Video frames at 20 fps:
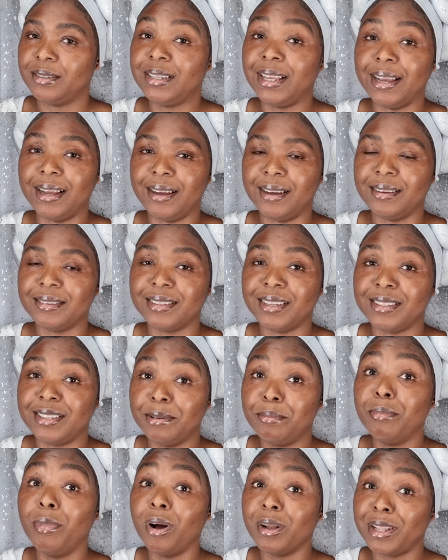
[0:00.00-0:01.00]
yeah, the
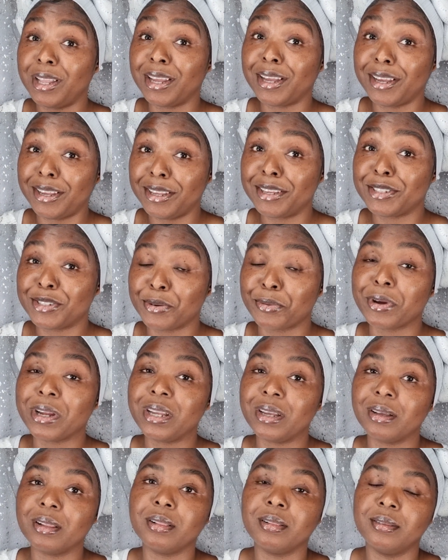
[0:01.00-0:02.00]
demonic is
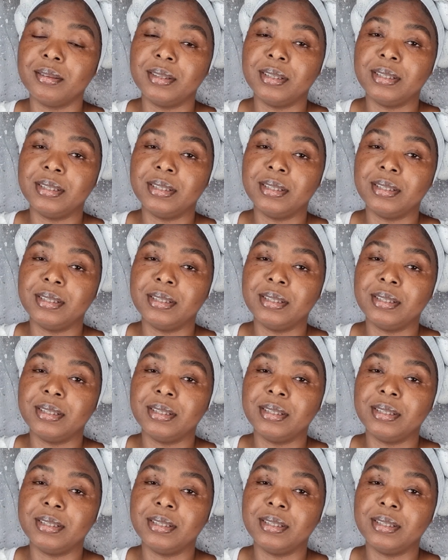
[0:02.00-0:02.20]
real